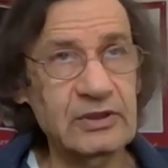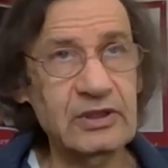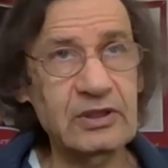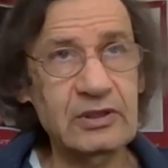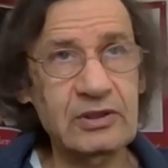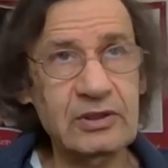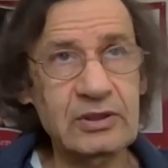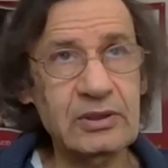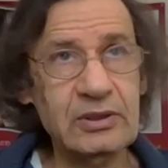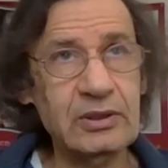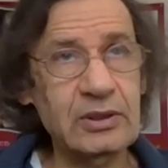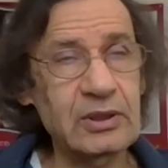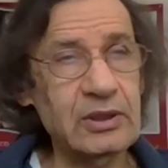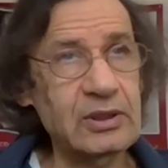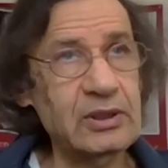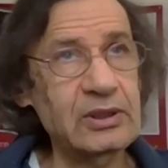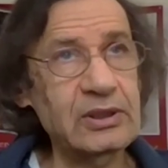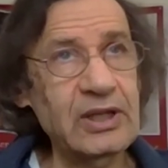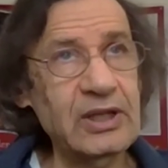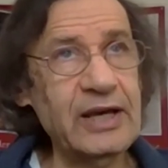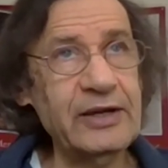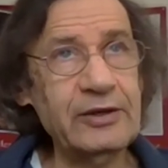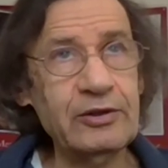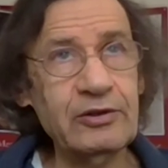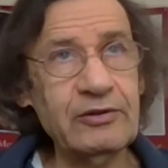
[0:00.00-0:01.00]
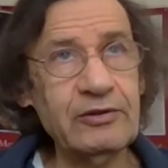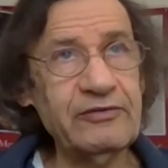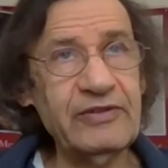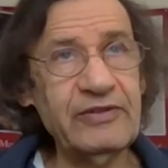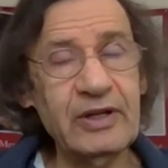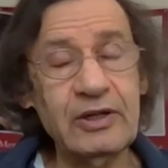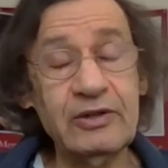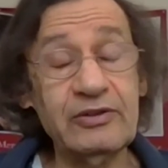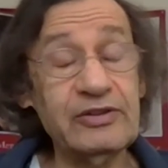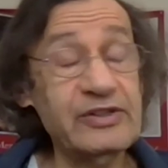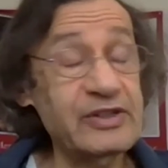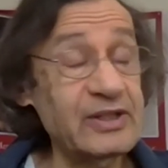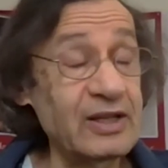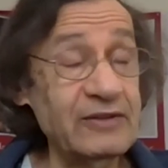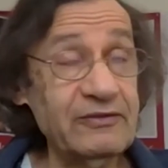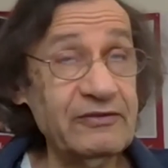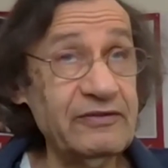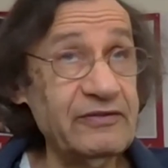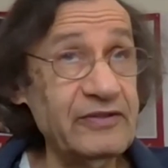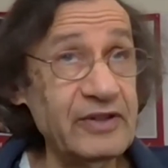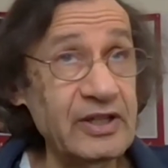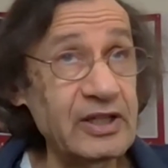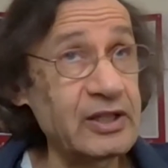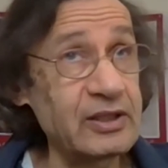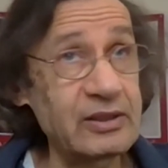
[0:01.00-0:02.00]
is lighter fare. It's not
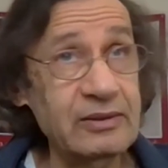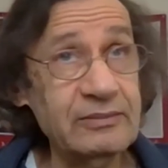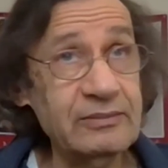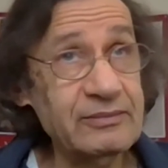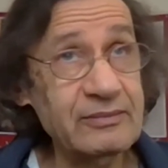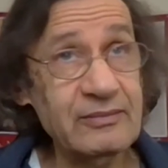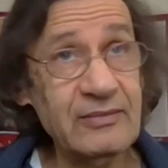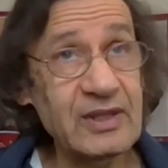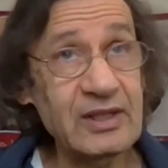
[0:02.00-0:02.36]
funny.